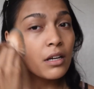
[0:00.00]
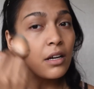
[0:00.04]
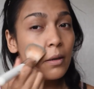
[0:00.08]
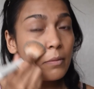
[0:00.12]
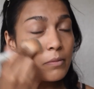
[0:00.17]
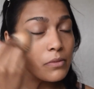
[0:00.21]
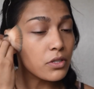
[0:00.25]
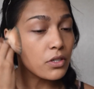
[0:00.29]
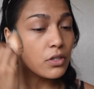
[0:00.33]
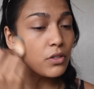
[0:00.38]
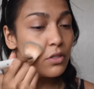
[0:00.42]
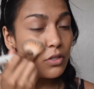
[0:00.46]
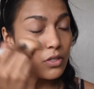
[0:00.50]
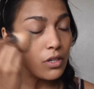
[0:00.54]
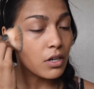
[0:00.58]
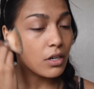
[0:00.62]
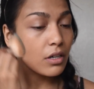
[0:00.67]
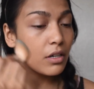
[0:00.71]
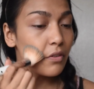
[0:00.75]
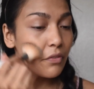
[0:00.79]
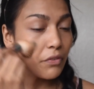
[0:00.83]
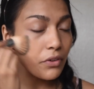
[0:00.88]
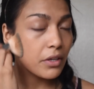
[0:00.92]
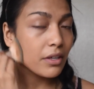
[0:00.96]
I'm so
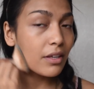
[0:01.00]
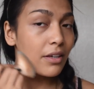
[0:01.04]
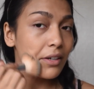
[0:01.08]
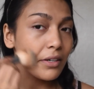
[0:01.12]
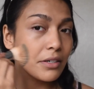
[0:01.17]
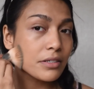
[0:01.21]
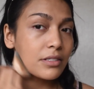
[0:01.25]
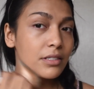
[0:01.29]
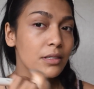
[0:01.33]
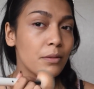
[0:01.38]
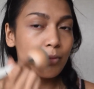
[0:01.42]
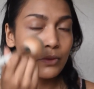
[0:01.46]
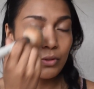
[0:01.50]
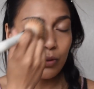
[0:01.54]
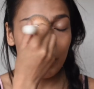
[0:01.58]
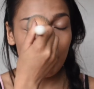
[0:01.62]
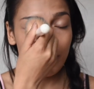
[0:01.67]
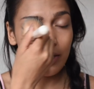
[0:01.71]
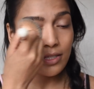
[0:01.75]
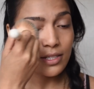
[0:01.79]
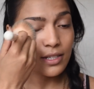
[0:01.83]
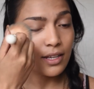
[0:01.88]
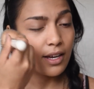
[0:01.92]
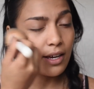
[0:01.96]
sorry if you hear some
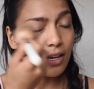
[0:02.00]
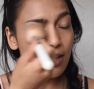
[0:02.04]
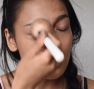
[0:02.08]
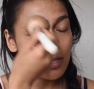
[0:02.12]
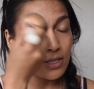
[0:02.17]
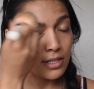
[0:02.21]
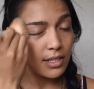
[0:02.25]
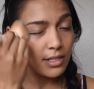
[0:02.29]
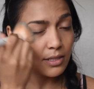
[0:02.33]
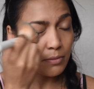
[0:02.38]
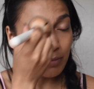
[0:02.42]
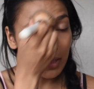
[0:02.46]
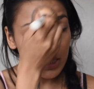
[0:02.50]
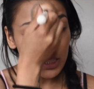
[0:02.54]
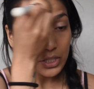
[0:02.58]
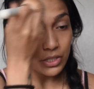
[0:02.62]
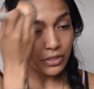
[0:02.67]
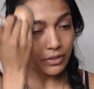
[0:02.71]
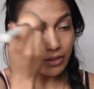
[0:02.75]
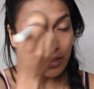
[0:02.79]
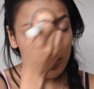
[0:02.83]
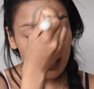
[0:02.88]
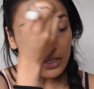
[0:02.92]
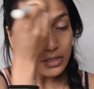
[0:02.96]
noise, guys. My
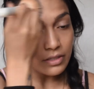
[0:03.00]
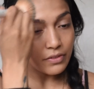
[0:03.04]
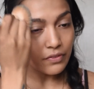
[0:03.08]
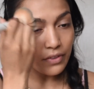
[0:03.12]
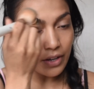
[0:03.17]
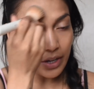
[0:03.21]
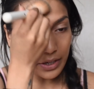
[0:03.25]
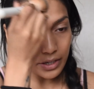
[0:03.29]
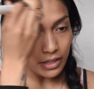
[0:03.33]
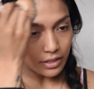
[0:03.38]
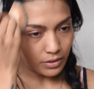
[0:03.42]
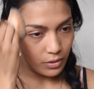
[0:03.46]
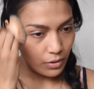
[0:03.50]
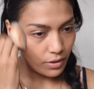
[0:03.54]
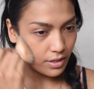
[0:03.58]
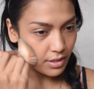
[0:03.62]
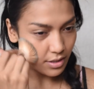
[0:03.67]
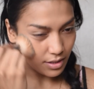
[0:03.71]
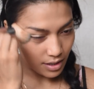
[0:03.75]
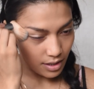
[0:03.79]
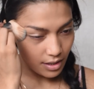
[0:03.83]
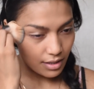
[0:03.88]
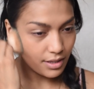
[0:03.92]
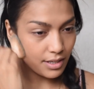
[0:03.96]
street is very
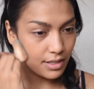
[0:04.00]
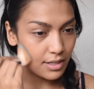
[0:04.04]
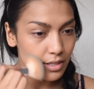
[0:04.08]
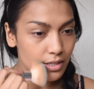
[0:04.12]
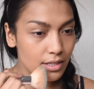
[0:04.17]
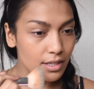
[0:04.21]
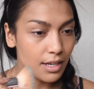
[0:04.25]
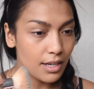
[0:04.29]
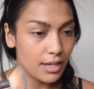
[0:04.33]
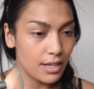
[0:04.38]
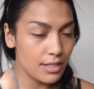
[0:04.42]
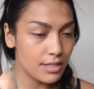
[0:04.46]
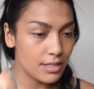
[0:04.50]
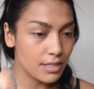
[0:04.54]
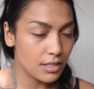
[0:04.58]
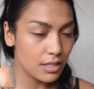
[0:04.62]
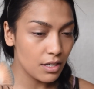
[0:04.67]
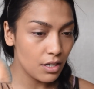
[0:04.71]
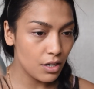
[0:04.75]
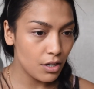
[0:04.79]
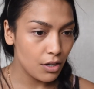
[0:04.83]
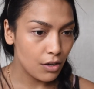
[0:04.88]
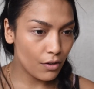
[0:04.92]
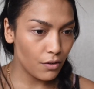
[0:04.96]
noisy. There's
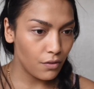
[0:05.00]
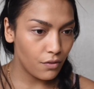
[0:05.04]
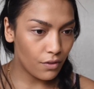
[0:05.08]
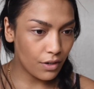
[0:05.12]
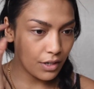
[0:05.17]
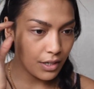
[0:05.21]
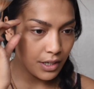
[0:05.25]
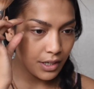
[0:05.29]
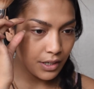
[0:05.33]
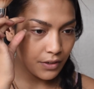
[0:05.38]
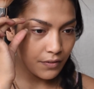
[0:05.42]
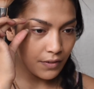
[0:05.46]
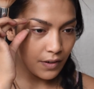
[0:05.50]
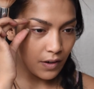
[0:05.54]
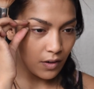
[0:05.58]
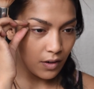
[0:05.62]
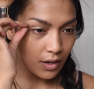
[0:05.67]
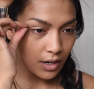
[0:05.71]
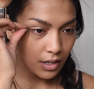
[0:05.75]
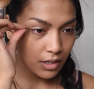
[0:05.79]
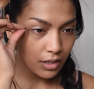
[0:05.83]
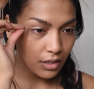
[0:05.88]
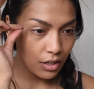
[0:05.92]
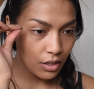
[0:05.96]
kids running
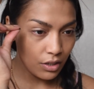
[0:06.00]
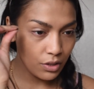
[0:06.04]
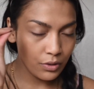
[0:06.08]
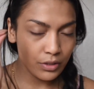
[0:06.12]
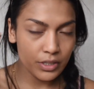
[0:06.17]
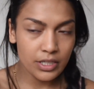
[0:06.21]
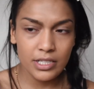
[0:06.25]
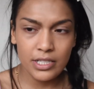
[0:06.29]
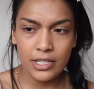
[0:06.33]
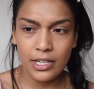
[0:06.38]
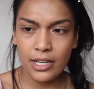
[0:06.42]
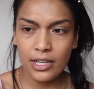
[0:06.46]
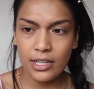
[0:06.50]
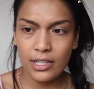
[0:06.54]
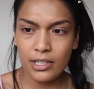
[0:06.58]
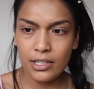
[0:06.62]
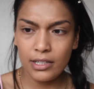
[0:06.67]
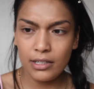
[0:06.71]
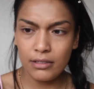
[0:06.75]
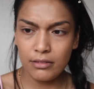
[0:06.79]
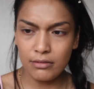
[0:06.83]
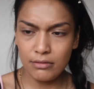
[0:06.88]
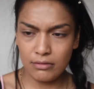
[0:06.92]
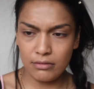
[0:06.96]
around like a
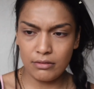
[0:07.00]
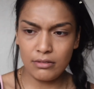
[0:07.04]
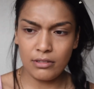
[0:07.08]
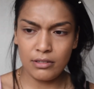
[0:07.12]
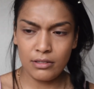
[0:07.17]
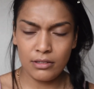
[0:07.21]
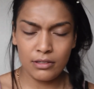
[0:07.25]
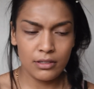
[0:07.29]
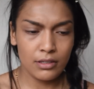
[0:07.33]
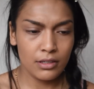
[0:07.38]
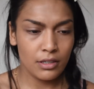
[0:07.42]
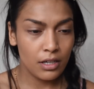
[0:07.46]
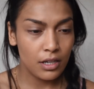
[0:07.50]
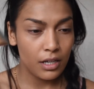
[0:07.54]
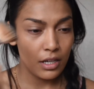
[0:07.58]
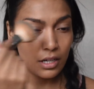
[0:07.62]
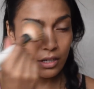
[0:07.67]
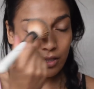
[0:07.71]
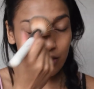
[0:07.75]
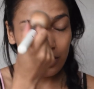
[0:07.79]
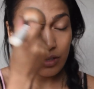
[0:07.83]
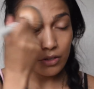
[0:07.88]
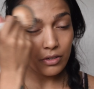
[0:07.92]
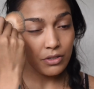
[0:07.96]
lunatic.
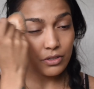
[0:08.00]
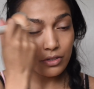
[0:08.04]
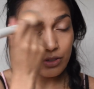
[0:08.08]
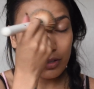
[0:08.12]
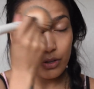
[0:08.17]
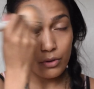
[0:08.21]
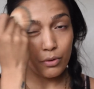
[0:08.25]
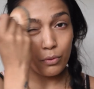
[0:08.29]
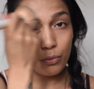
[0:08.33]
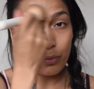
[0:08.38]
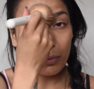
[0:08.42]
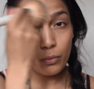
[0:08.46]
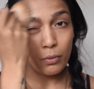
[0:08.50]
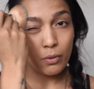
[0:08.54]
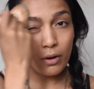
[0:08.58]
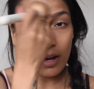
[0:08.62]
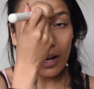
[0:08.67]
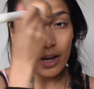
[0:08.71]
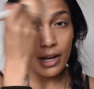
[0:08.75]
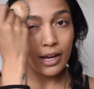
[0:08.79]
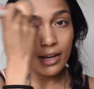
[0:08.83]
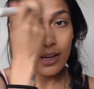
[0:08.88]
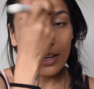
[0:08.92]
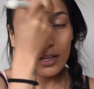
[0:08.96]
I don't know
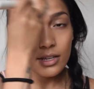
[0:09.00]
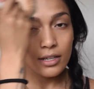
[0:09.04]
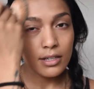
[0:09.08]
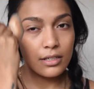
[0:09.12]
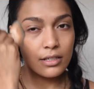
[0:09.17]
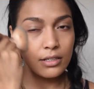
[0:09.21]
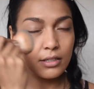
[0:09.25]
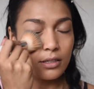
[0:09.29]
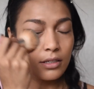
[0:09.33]
why.